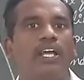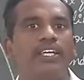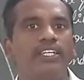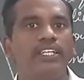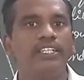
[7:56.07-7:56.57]

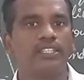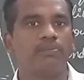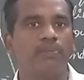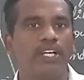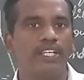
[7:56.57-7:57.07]

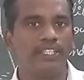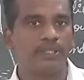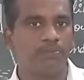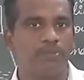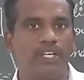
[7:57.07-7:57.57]
ribbon is
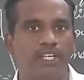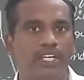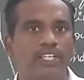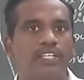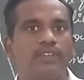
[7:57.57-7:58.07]

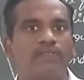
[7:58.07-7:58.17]
burned,